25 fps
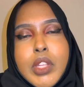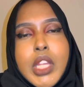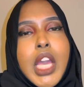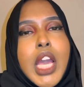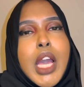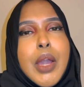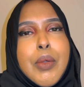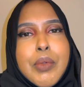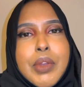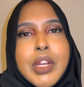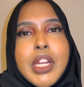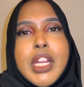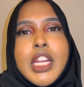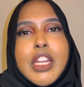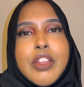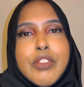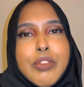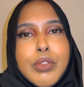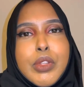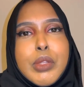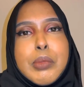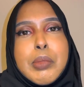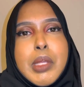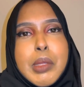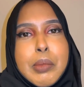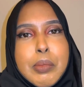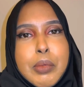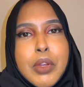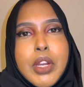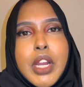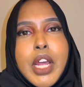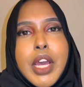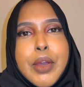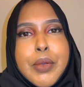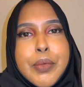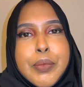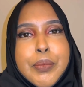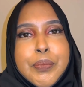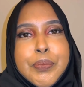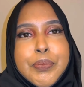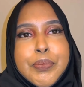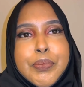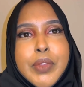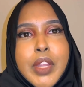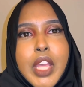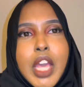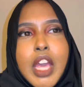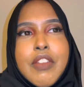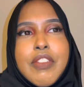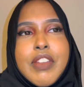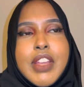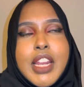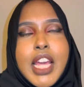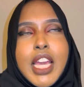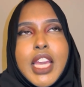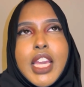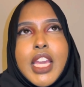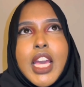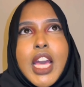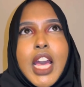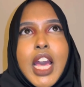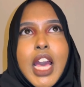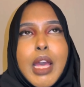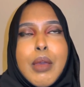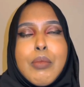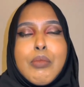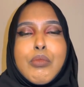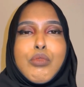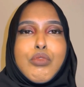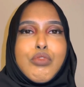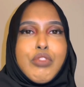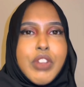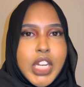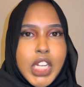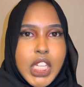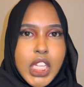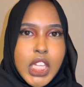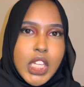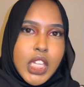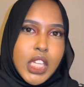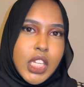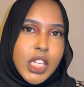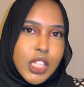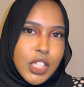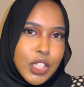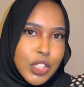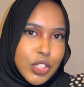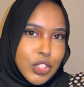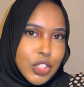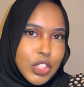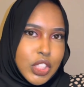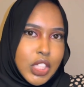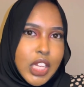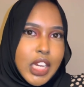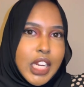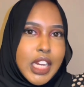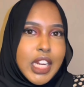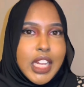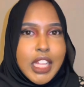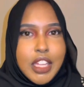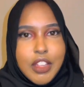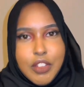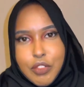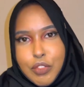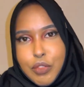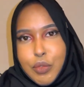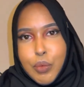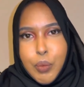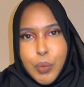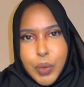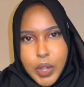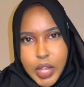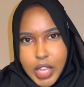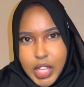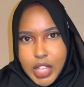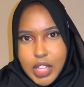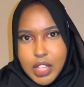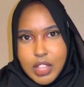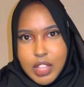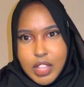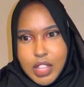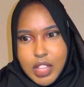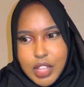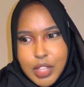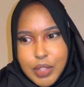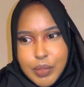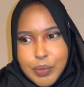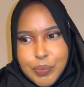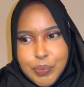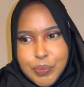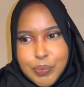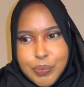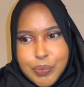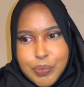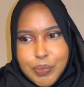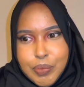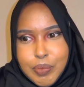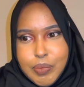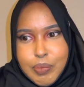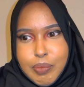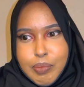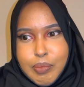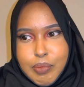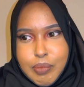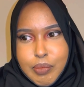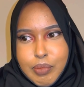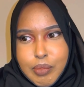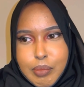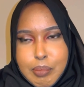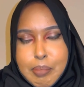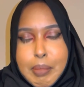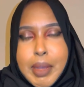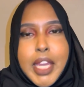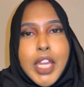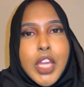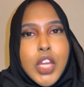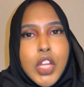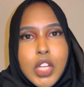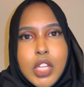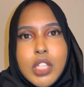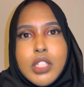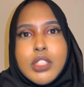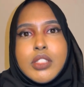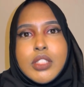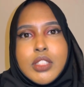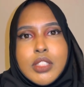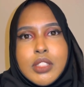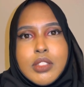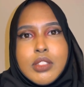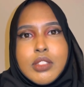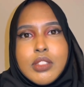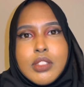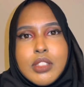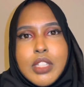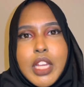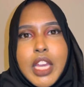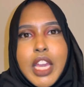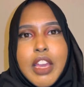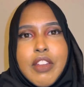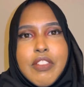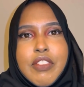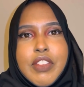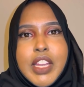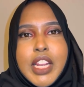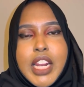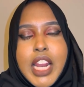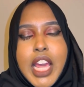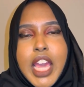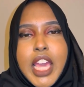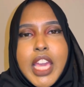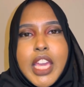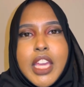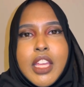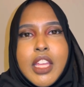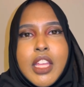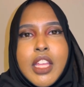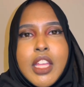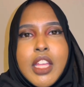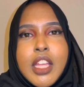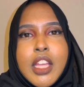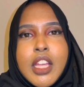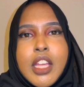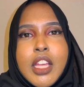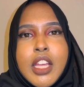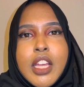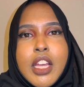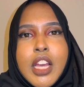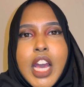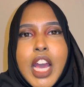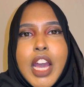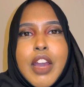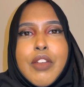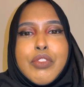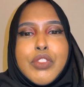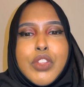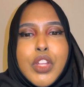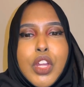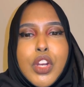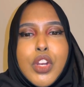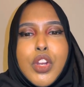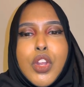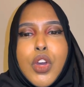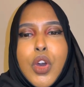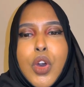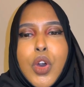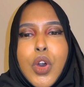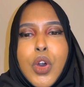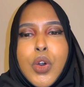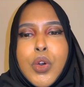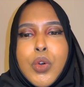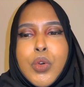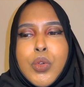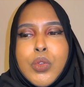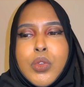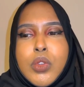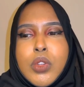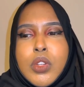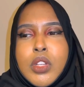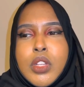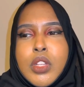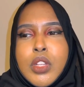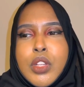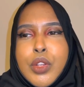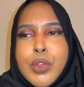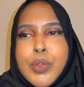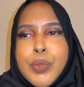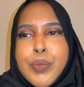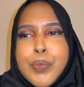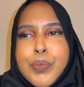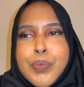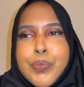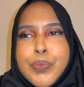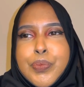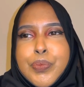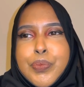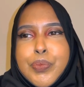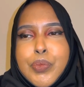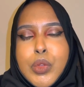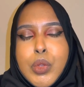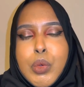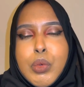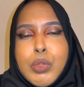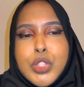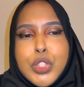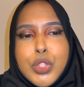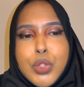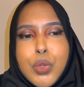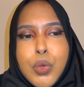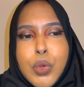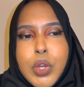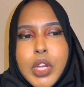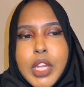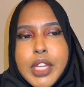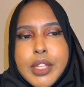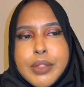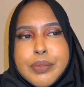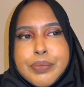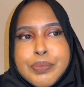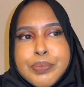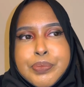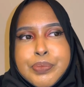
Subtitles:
I want to live with people now. I feel like I'm ready to live with my girls. Like, I feel like I've done the whole, what do you call it,